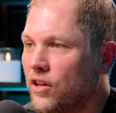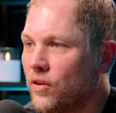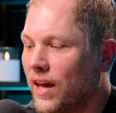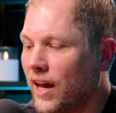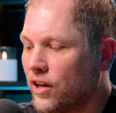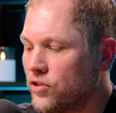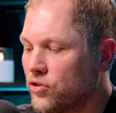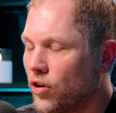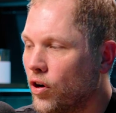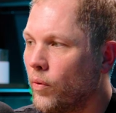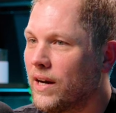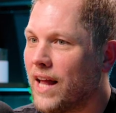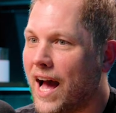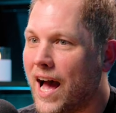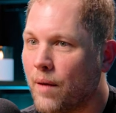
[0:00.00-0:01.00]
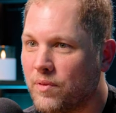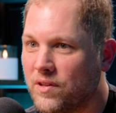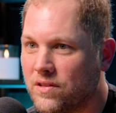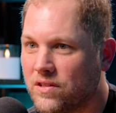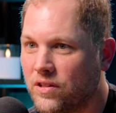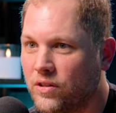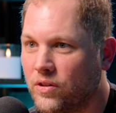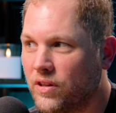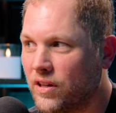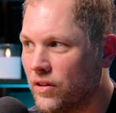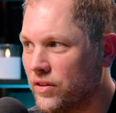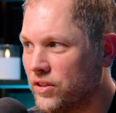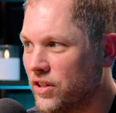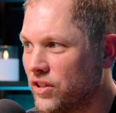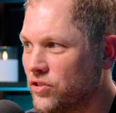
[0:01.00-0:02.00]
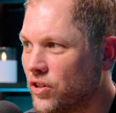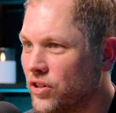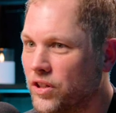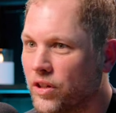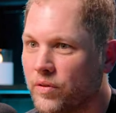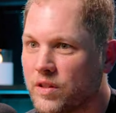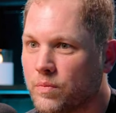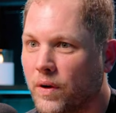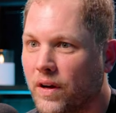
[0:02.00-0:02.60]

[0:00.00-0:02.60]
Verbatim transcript: Like mm-hmm. you can't control what happens to you. You can only control your yeah.